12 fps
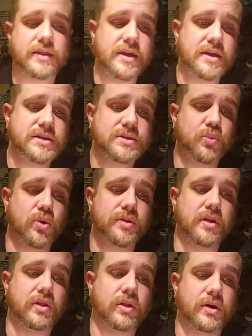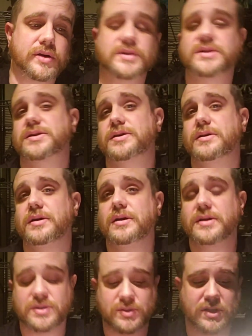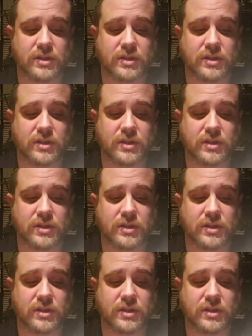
these were the looks. This is the